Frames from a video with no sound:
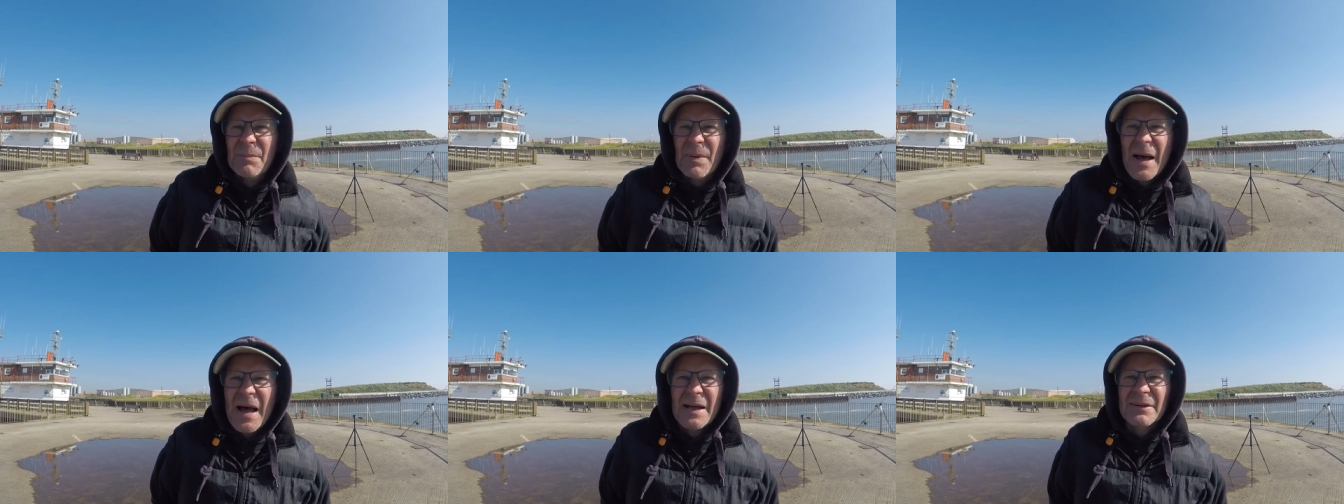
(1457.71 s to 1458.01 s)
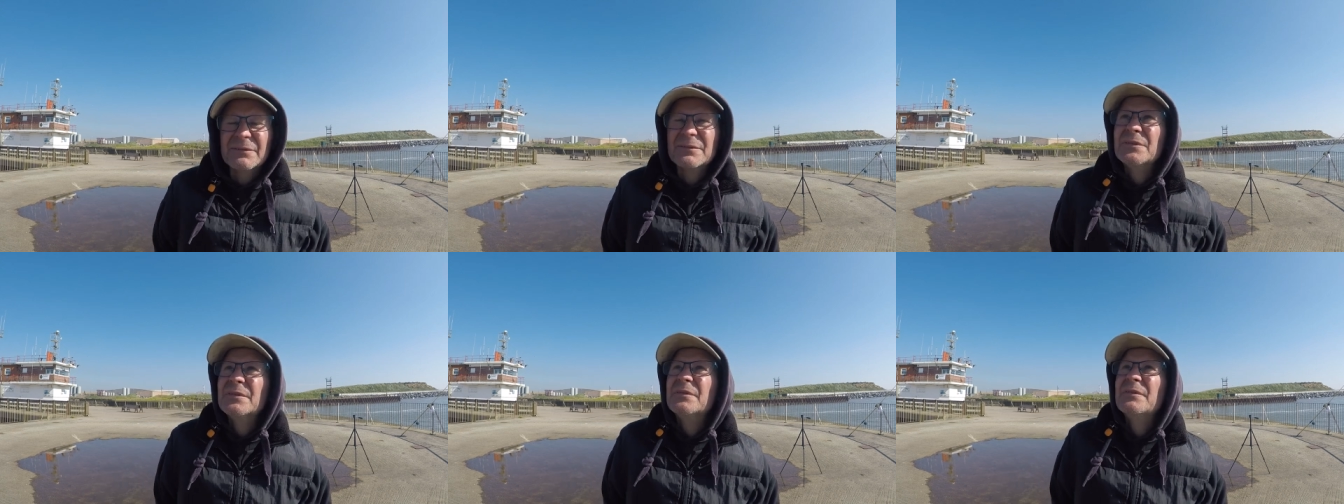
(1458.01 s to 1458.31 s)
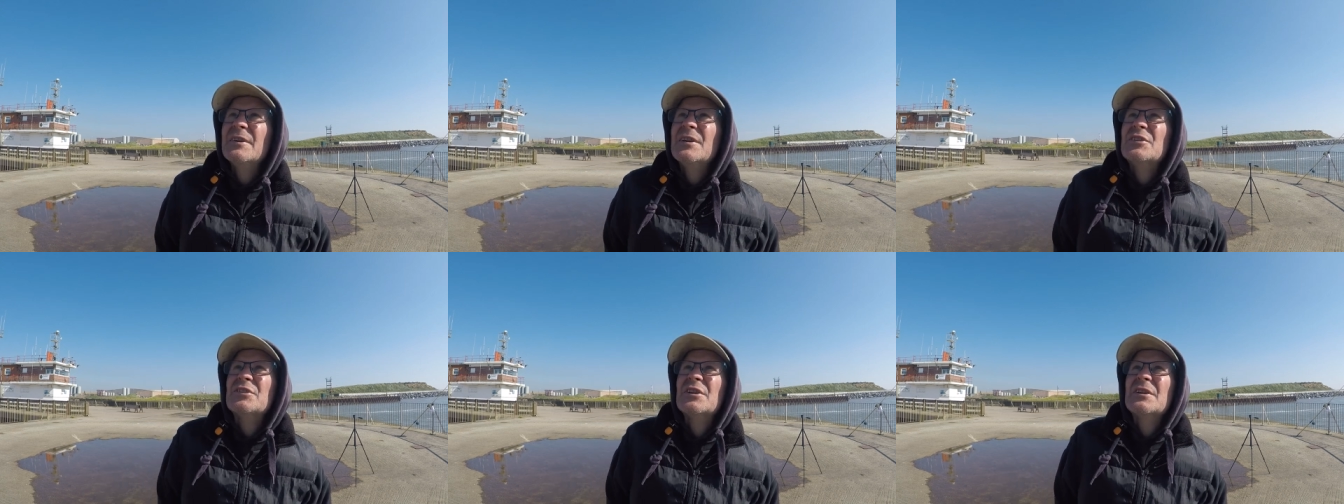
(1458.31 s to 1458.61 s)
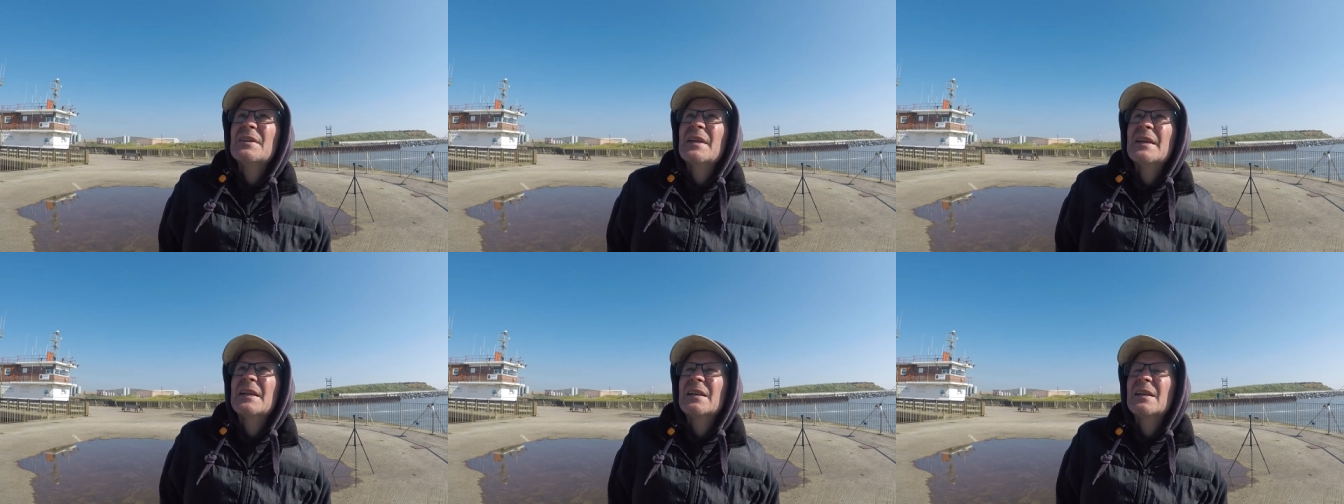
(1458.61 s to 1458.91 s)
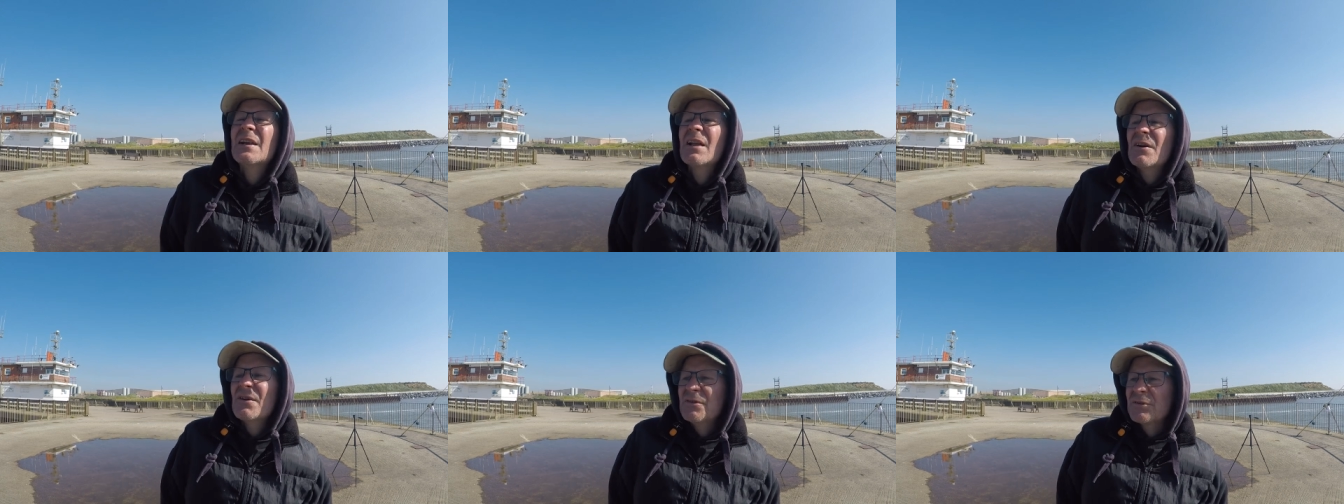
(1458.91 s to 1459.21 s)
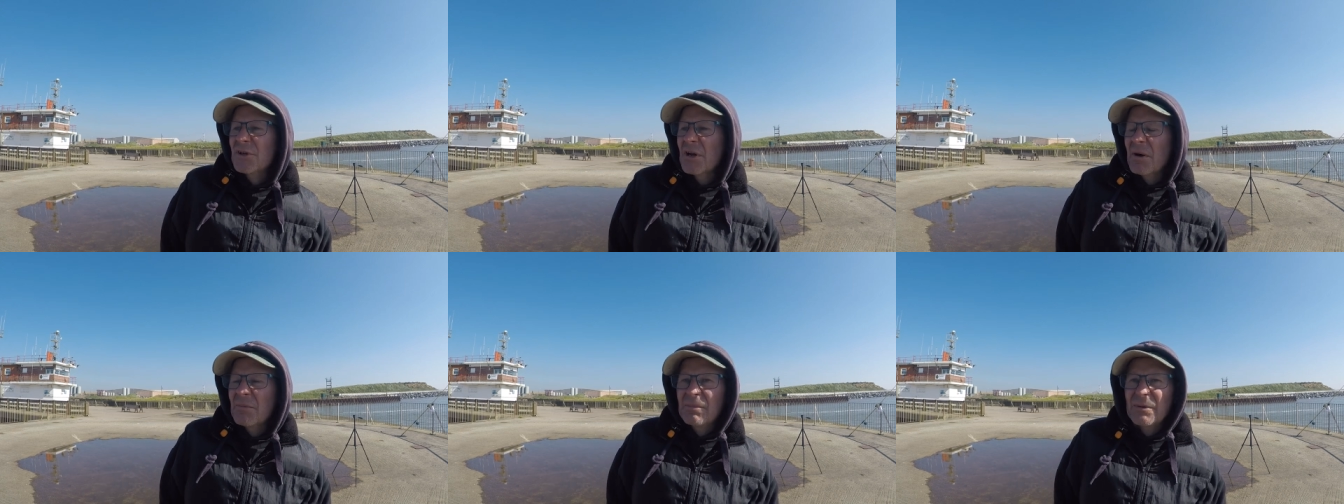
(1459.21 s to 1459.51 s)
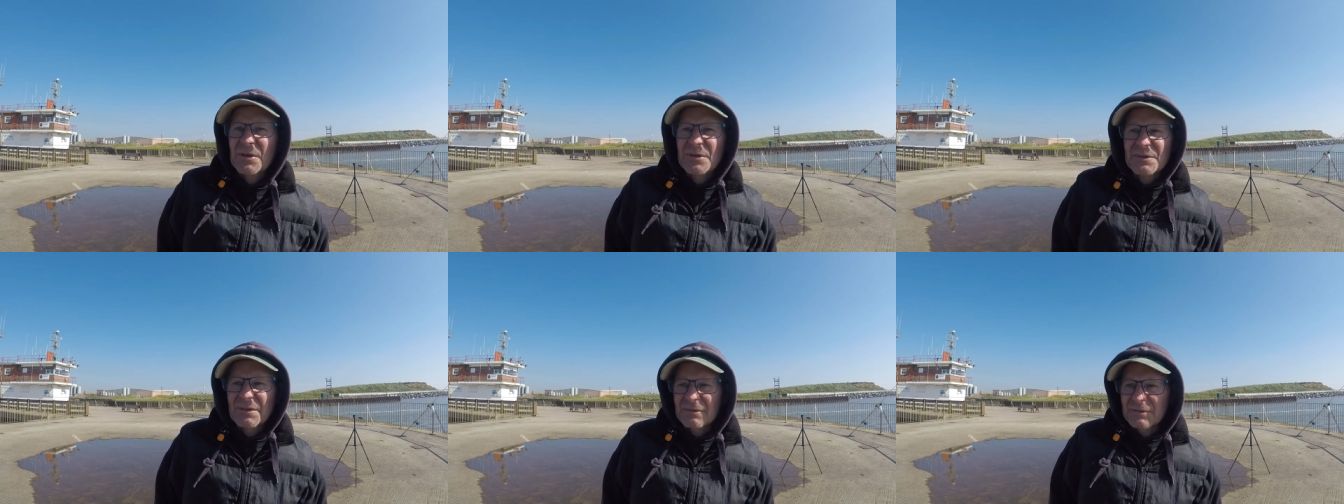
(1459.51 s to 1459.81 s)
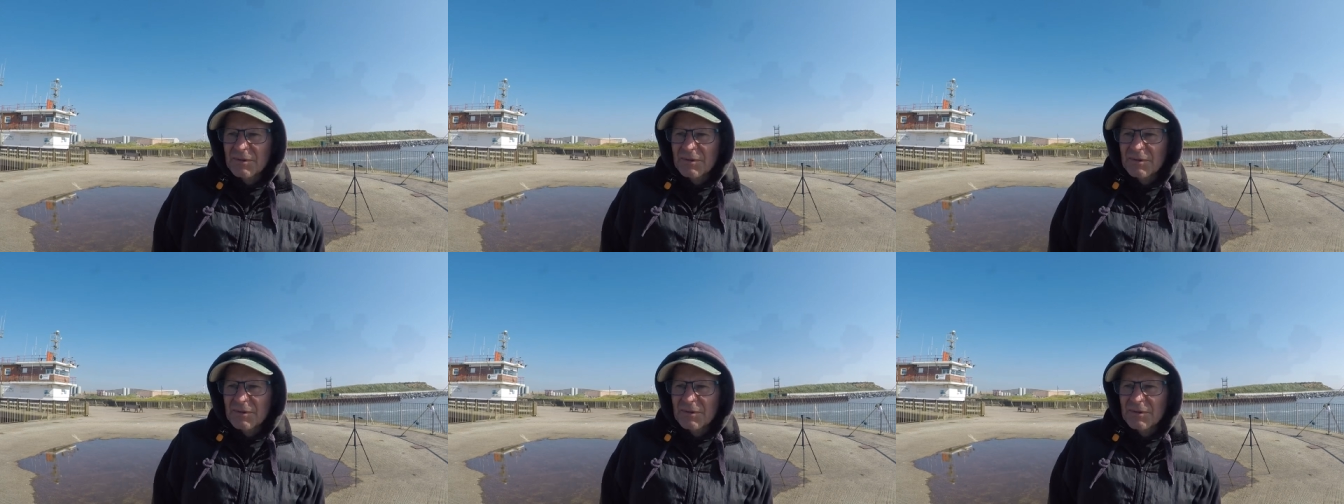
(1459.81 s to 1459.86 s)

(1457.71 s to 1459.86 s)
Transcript: banned from fishing, they close up because I've